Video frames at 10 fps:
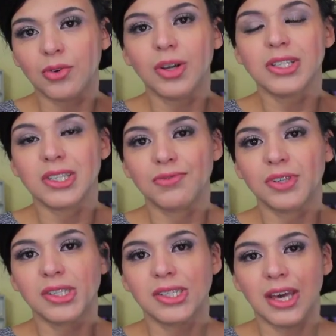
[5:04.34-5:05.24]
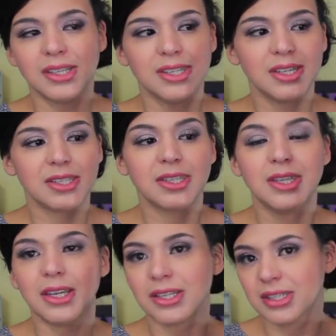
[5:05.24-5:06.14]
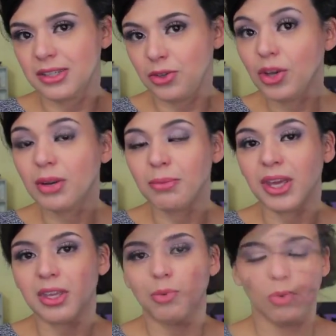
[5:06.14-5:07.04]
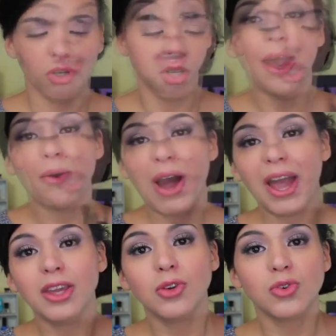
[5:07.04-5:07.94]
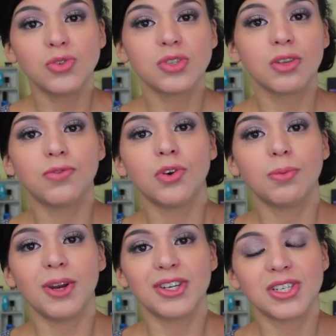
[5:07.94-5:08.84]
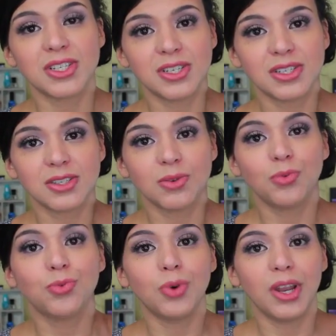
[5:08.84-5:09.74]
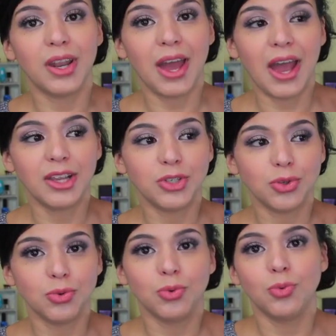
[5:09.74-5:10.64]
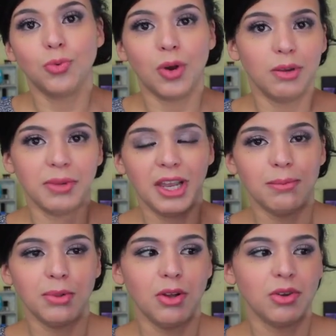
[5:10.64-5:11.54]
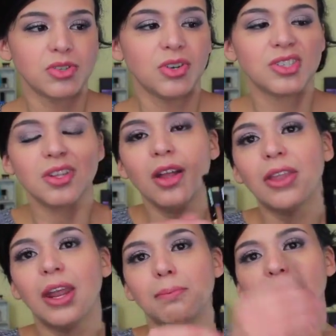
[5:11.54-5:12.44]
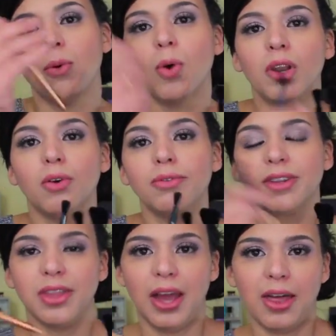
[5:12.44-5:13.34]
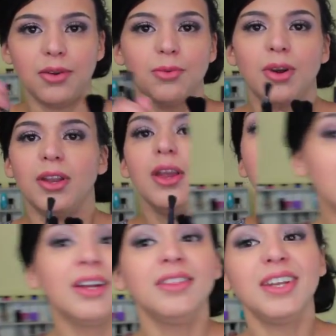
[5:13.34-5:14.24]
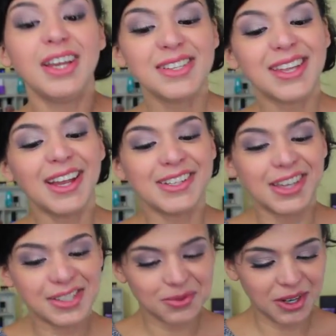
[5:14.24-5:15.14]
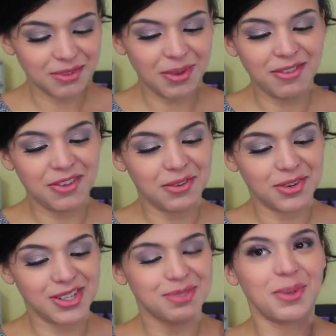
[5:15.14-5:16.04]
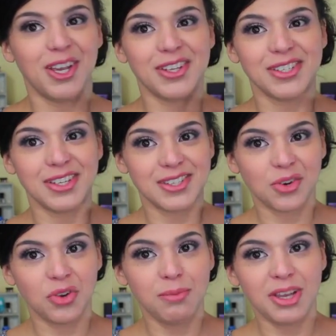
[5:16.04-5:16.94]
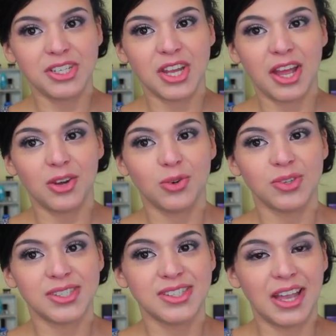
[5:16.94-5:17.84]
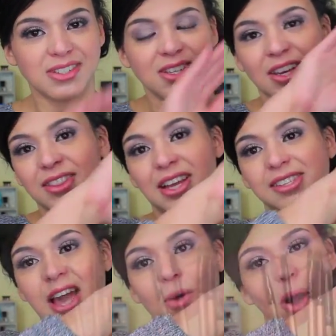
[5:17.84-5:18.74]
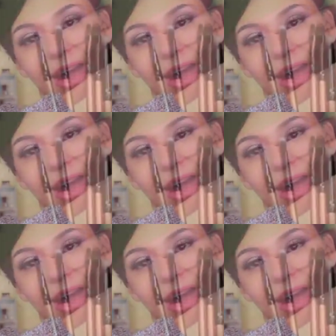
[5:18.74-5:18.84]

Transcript: know, different sizes, this you can make it work. Now I use the 4 brushes when I do one makeup look, so it's not that I pick one over the other one. The next set is one of my favorites because it's the cream eyeshadow set, and that's how